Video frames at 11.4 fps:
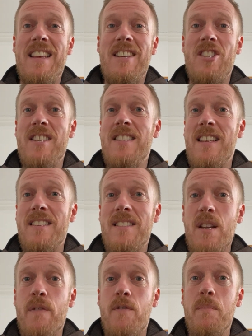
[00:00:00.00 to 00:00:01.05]
Jesus has a
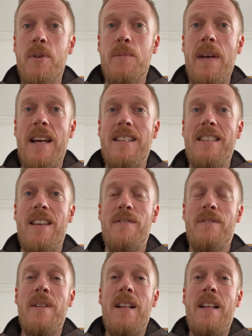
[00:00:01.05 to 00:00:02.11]
different
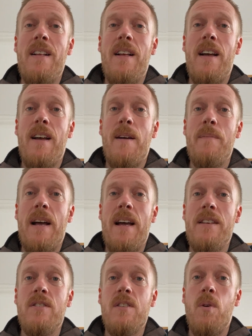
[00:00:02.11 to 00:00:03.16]
perspective,
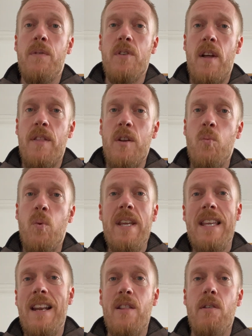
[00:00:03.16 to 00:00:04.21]
and so often I think we
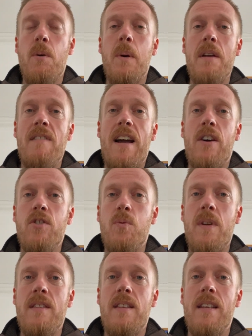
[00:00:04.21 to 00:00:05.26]
get it the wrong way around.
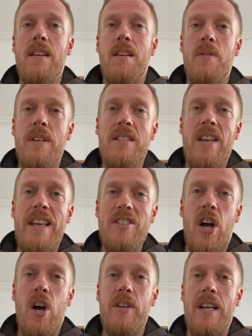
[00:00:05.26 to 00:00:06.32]
We think, oh, it's
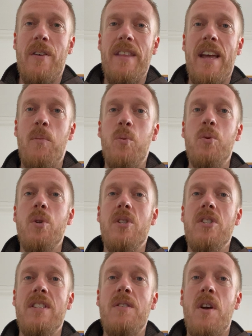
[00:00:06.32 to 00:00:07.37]
hard out there. We'll
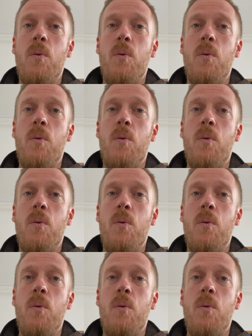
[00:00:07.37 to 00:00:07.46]
just